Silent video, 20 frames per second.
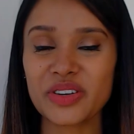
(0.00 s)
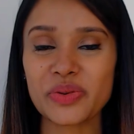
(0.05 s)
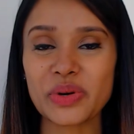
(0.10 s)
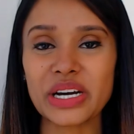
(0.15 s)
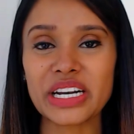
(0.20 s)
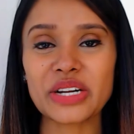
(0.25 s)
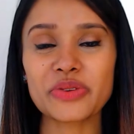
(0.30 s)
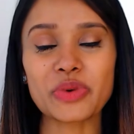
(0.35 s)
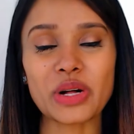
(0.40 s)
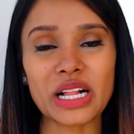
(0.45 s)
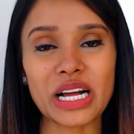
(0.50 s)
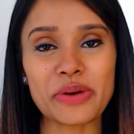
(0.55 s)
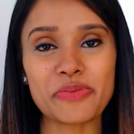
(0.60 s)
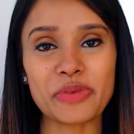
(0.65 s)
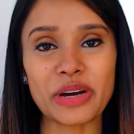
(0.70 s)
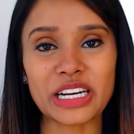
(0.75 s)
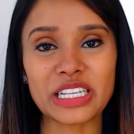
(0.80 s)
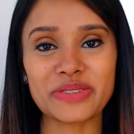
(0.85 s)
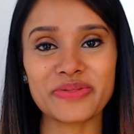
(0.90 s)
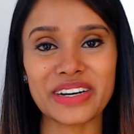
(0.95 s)
and welcome
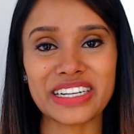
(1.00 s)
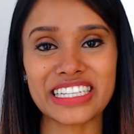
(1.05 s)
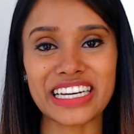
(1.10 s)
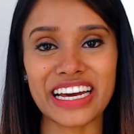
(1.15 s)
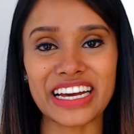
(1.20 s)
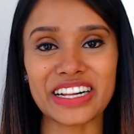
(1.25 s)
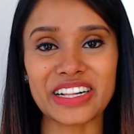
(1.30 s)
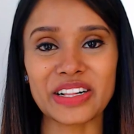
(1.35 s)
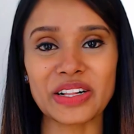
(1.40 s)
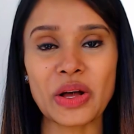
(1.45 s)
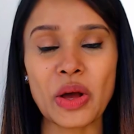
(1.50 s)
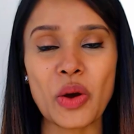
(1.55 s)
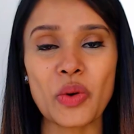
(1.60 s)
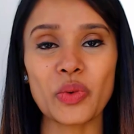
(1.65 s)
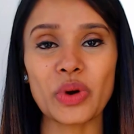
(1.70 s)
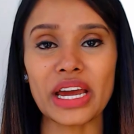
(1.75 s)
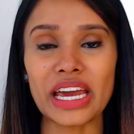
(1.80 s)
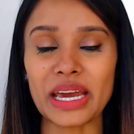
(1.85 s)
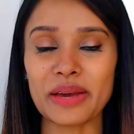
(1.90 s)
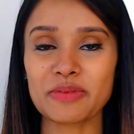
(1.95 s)
back to my channel,
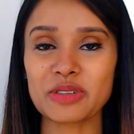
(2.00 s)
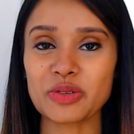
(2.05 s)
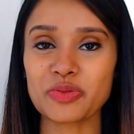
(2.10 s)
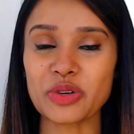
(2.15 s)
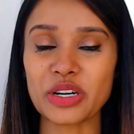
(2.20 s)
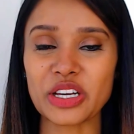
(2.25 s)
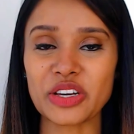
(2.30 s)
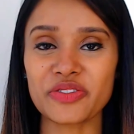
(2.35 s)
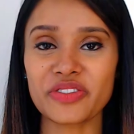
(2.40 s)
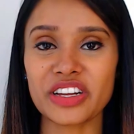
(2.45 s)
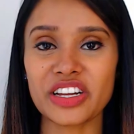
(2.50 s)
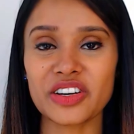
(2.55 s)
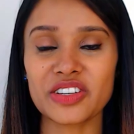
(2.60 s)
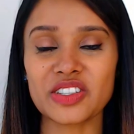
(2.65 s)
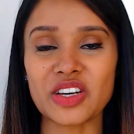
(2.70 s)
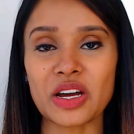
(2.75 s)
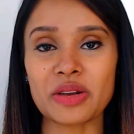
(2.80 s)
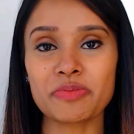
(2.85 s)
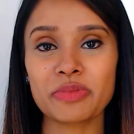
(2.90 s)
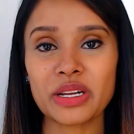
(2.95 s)
where I aim to bring you videos
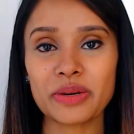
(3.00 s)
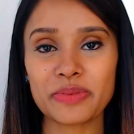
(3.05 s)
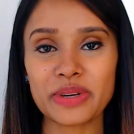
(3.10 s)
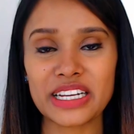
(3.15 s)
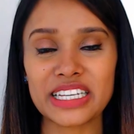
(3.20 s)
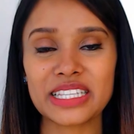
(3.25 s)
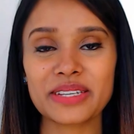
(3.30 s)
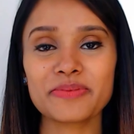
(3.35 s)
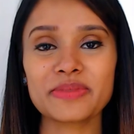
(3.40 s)
on minimalism,